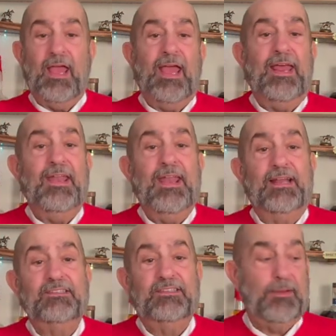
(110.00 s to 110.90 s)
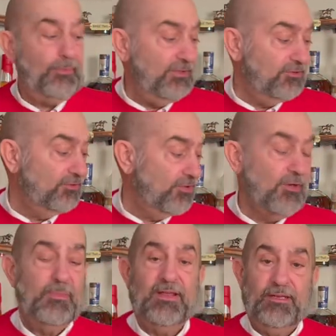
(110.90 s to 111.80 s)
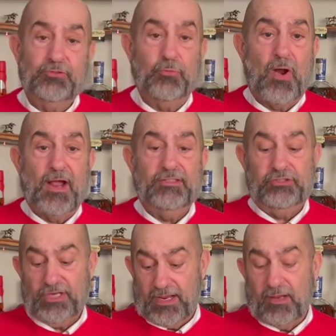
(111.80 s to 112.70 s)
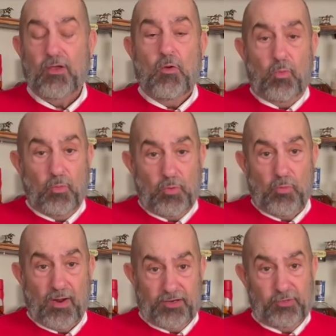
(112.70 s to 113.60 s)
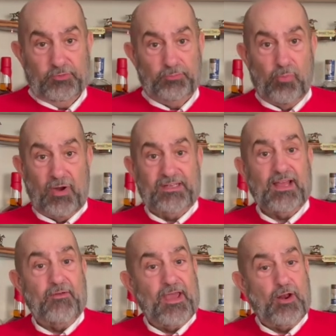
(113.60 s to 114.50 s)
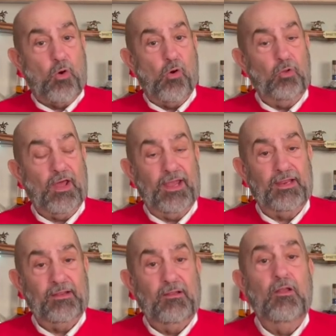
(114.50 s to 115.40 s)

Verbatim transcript: And next step is, is going to be a dry shake. What we want to do is break down that whole egg.